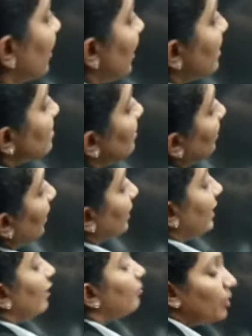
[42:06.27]
is
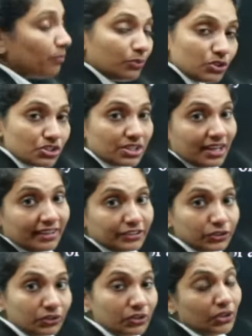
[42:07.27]
directly proportional
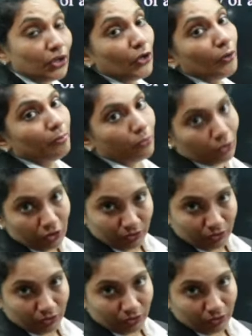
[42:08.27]
to mole